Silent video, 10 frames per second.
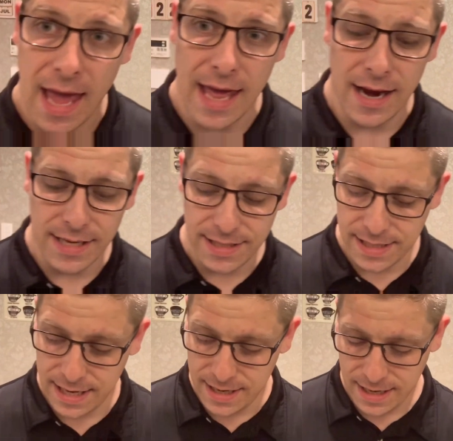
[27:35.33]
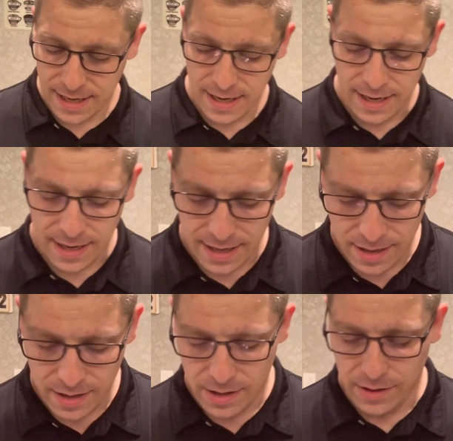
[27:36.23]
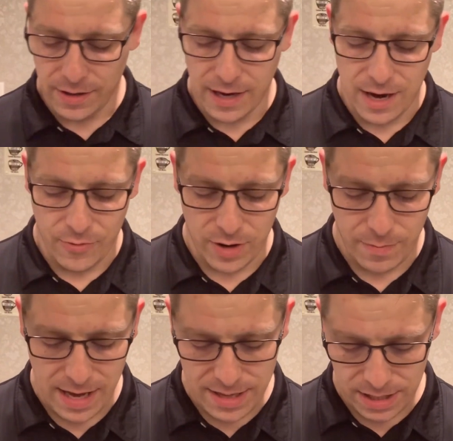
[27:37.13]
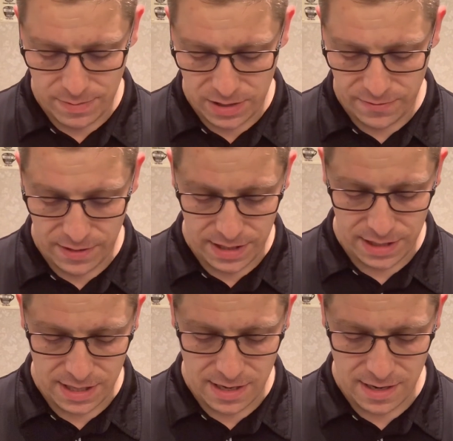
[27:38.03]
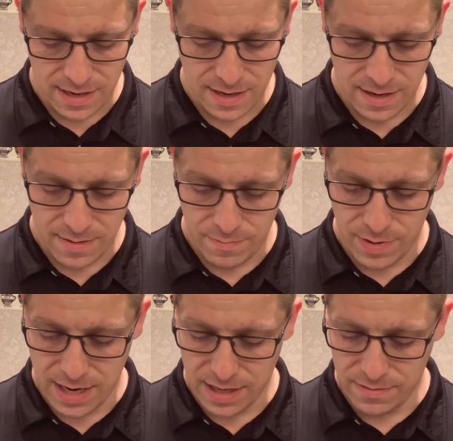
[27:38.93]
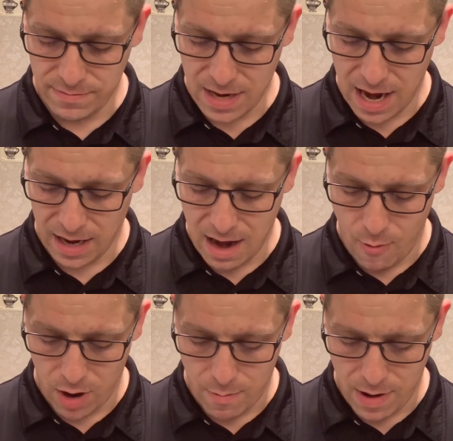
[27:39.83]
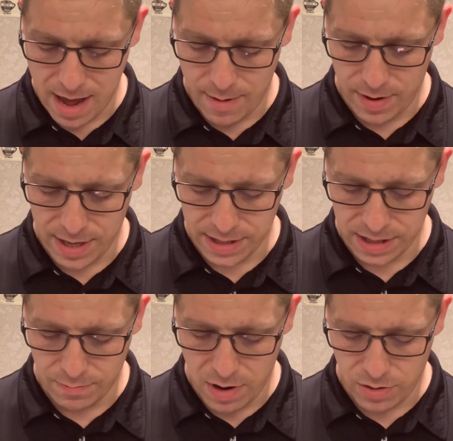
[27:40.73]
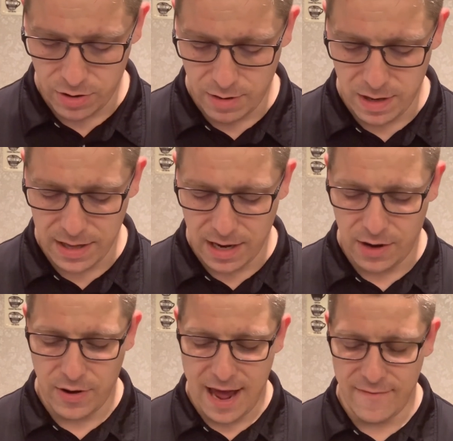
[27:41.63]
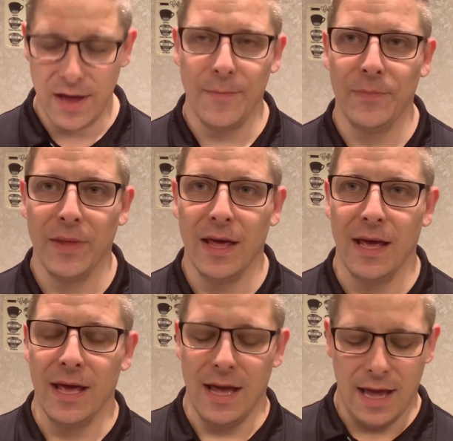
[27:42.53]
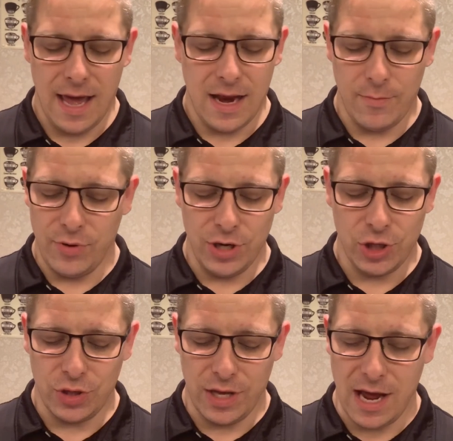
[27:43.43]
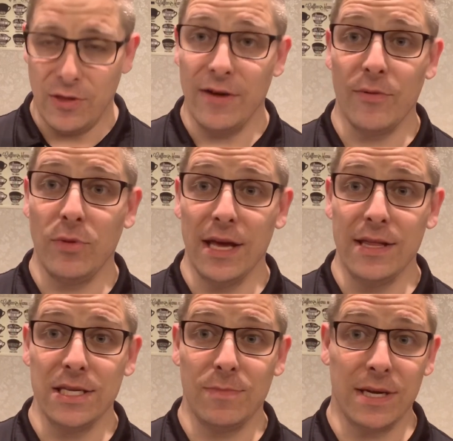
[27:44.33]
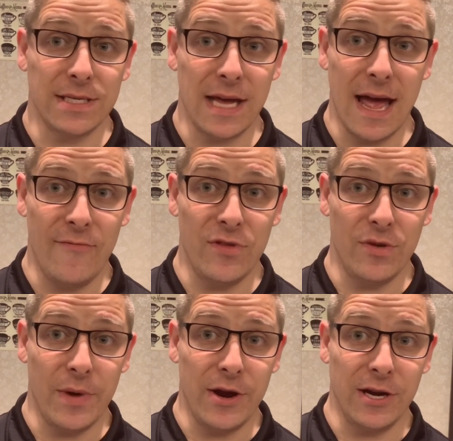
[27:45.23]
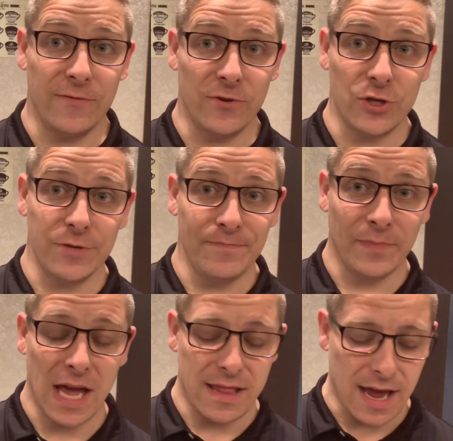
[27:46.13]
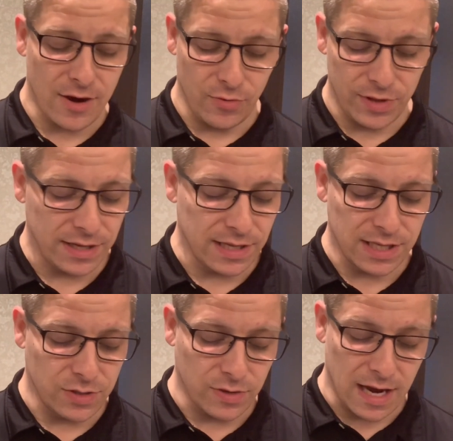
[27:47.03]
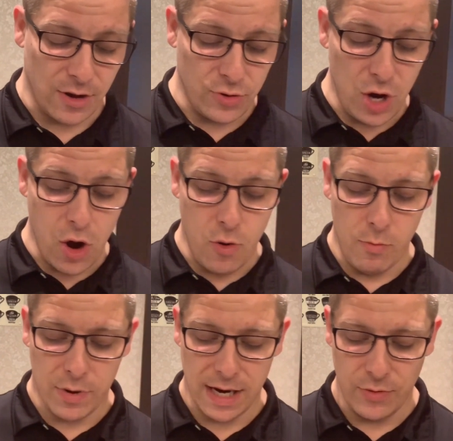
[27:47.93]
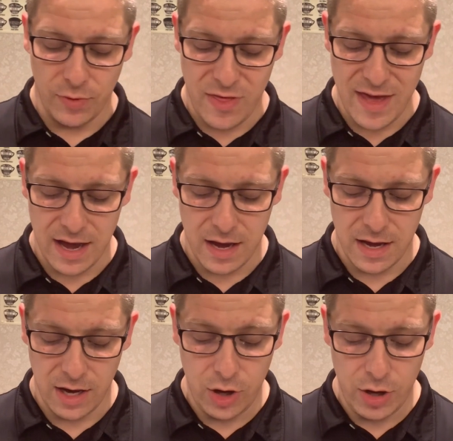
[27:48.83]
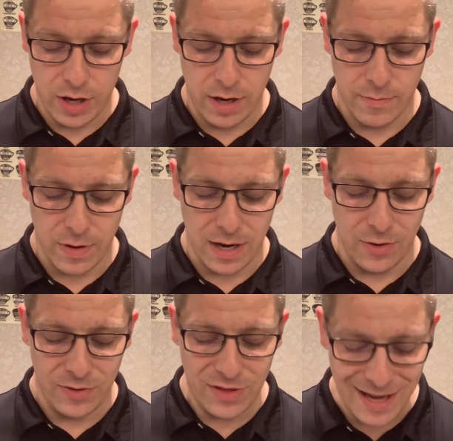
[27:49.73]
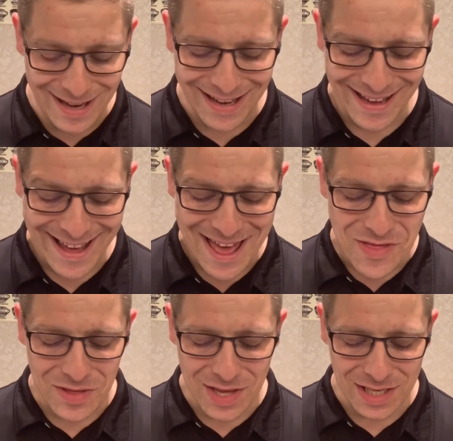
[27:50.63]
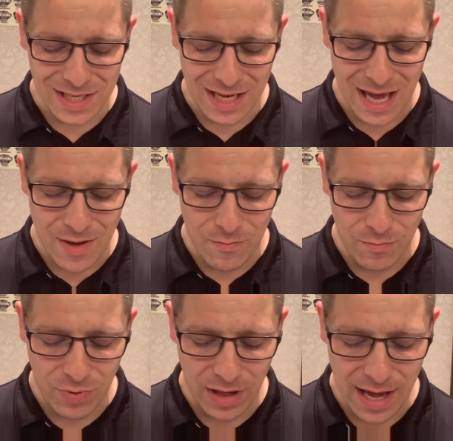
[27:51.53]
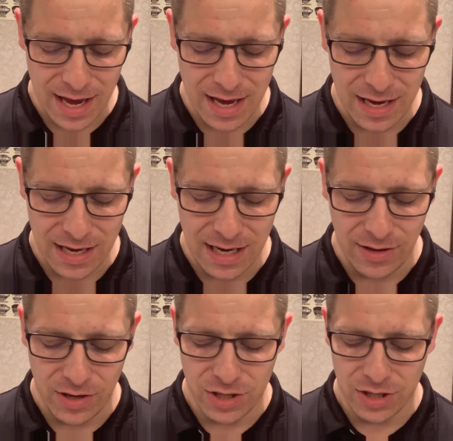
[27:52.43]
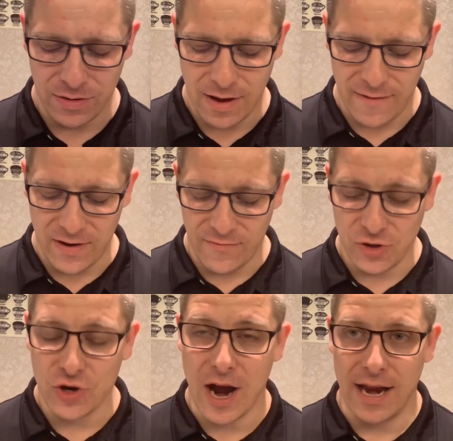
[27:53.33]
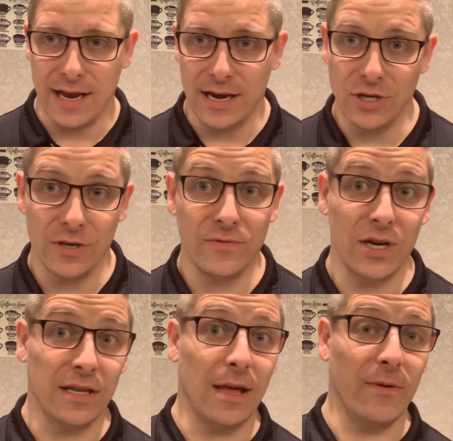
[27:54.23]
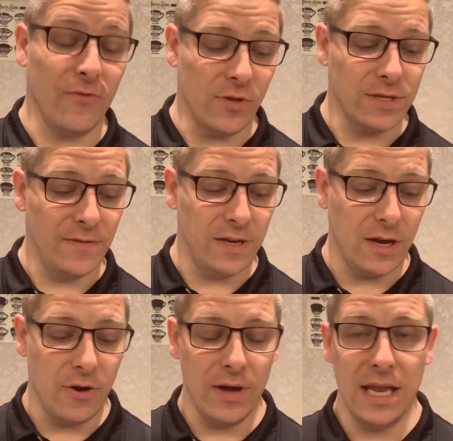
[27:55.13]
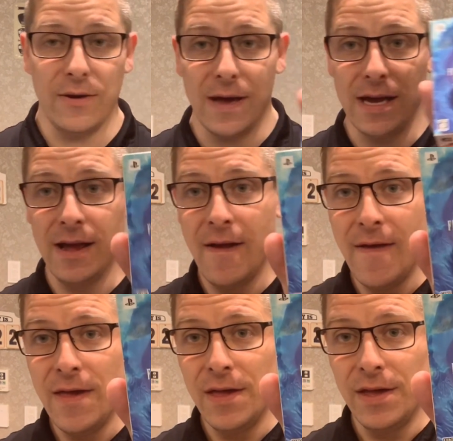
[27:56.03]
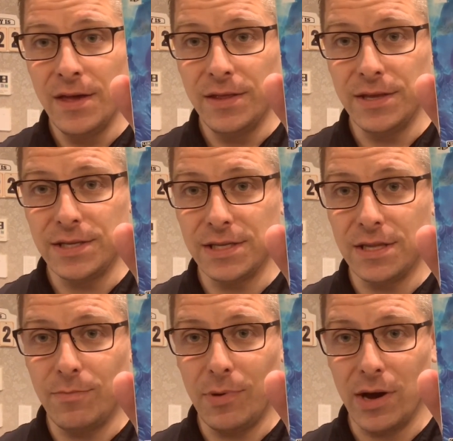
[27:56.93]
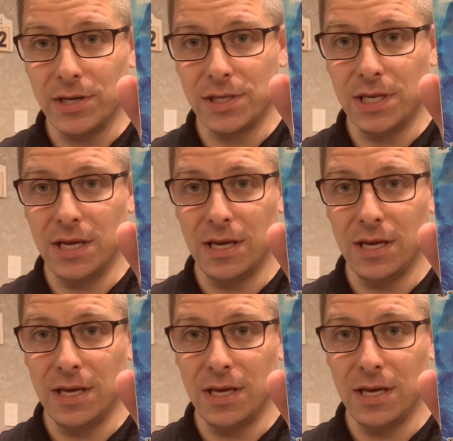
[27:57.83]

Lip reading: and I said, look, I don't want to pay this much for this, but I want to buy it because it's bothering me that I don't have it. And I'm pretty sure that I'll never play this because I have the American version, and I don't think that this one, I don't know, but I don't think it could, but I don't think that this can play in English. I've never tried it, and I should have checked that before this video. Anyway, this is the boxed.